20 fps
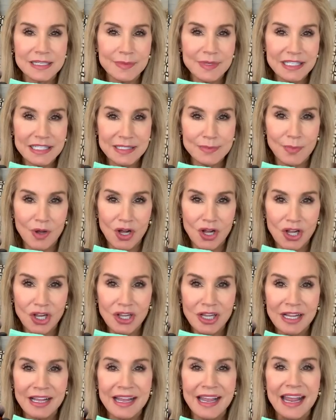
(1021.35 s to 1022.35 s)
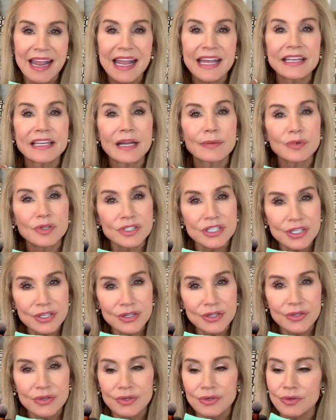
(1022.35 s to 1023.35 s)
to be small. And number
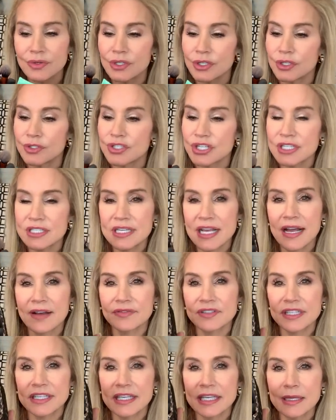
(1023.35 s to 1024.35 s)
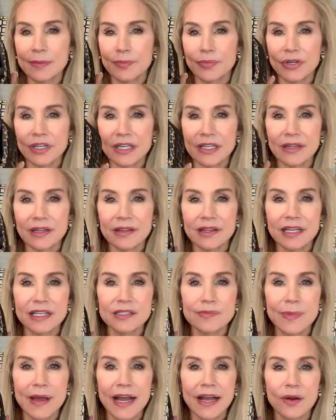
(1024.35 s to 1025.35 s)
two, you just have to keep putting the
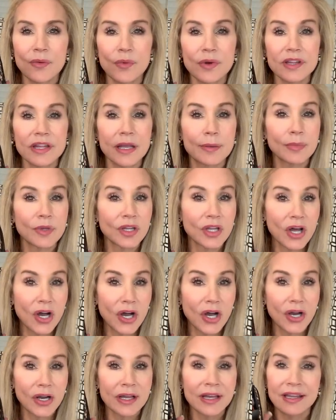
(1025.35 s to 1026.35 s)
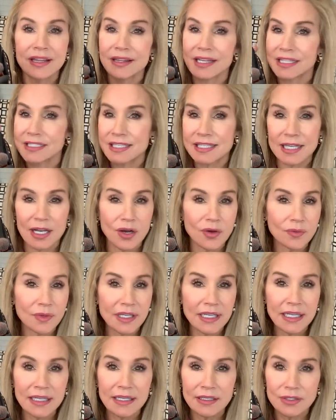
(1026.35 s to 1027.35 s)
things back where they belong. That's the
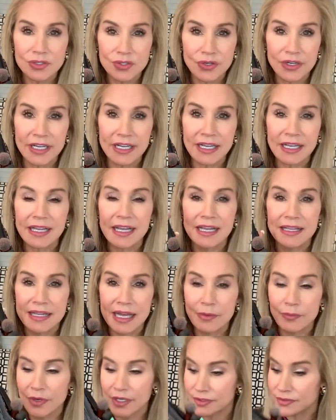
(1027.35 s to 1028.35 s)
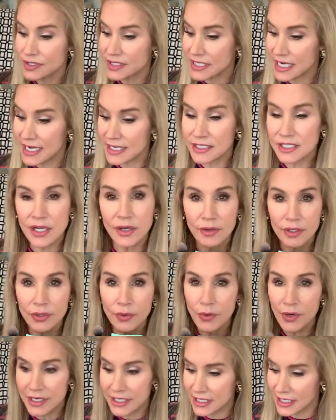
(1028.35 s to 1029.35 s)
only trick. And that way you'll stay totally
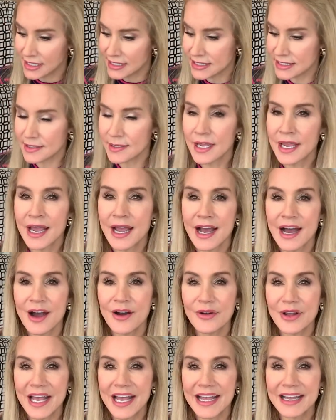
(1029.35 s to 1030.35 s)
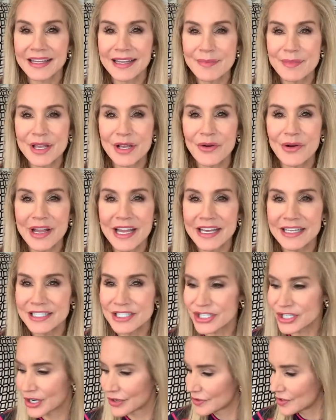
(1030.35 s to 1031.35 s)
organized. Okay, let me go ahead and
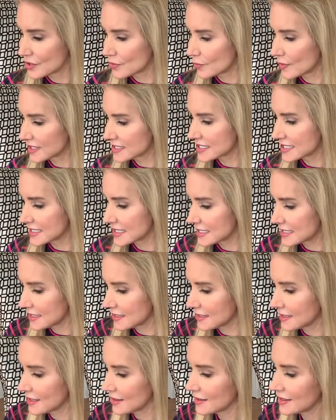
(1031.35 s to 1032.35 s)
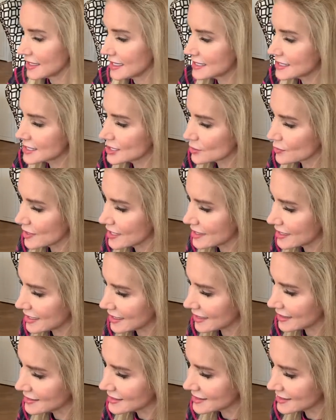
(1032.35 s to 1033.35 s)
show you what's in these three
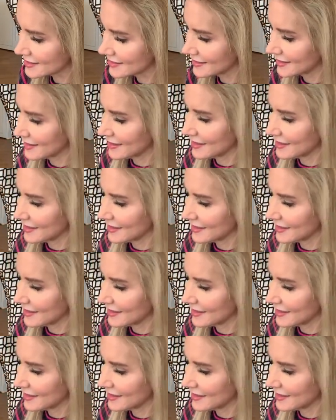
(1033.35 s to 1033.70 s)
things.